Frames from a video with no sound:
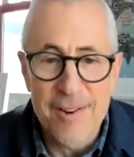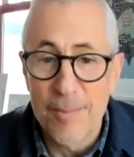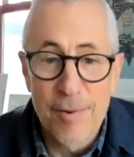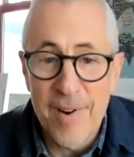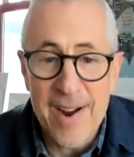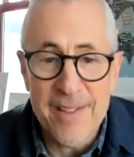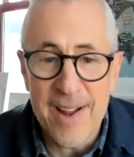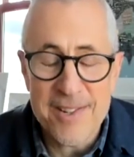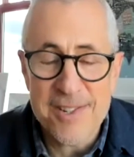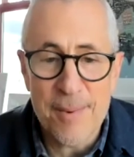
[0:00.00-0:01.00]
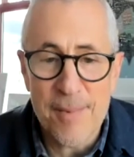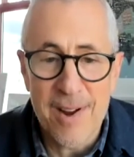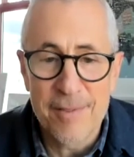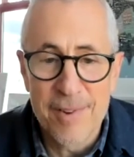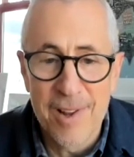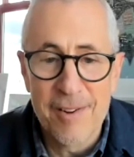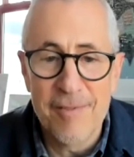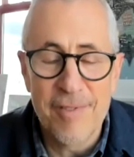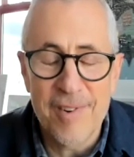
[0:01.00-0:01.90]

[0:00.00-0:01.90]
provide that same kind of love.